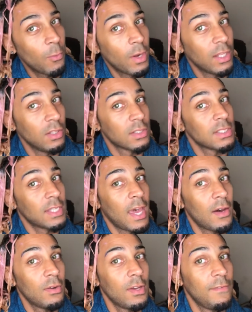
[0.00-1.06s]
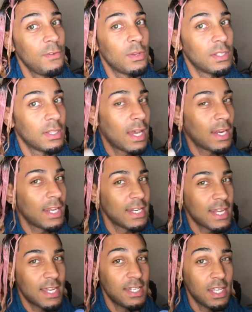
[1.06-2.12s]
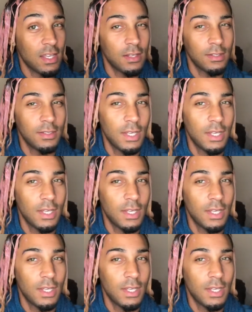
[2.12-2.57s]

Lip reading: what it looks now. If you can kind of get an idea.